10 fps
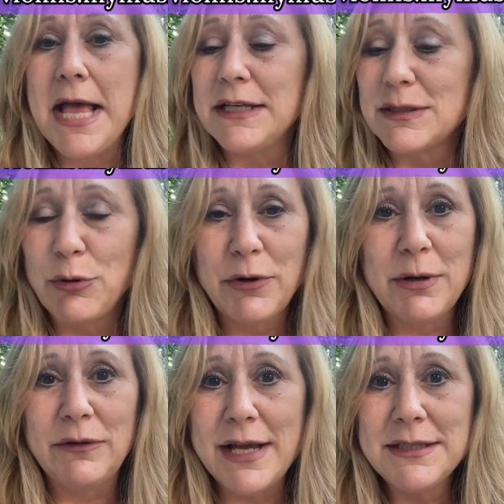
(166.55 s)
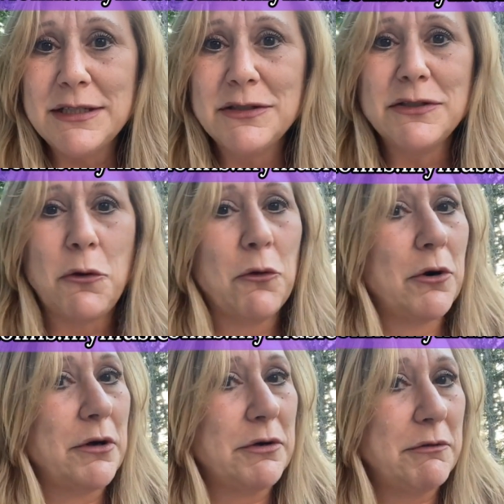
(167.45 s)
exploring lessons,
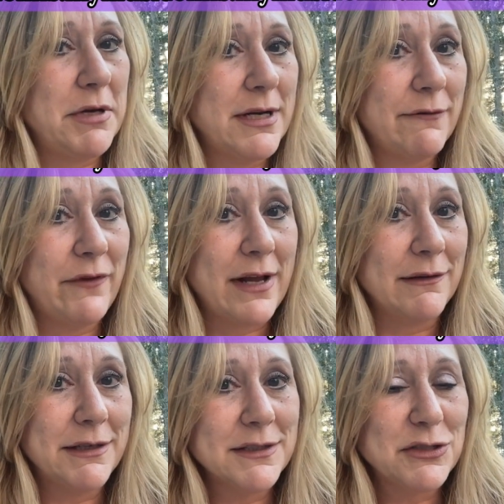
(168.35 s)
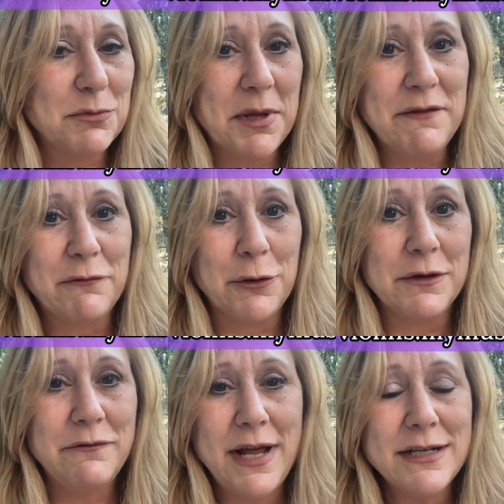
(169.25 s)
or you need a violinist to play for an
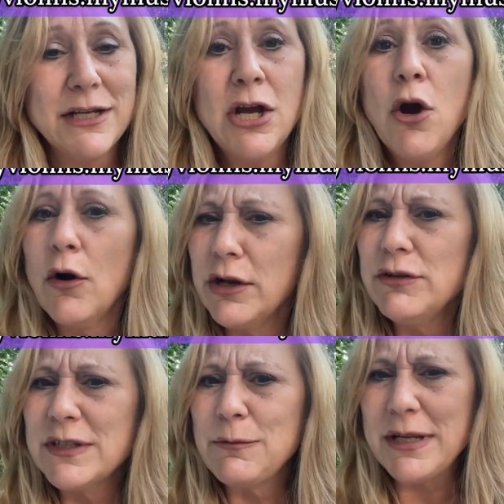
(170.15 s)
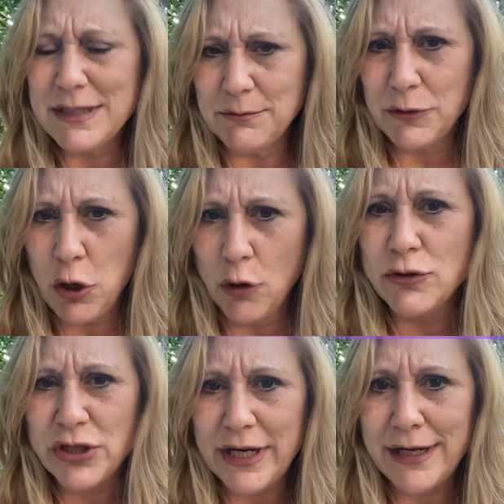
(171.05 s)
event, or you just want some
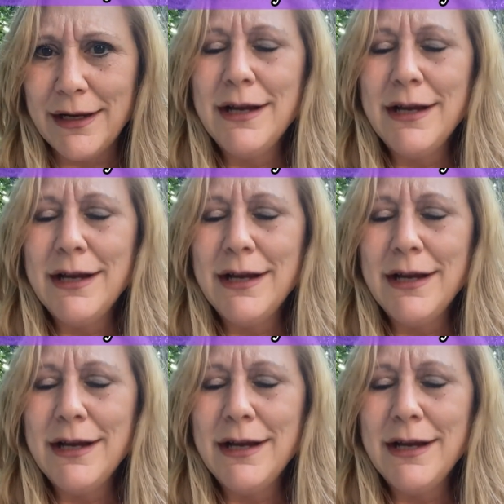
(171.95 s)
coaching,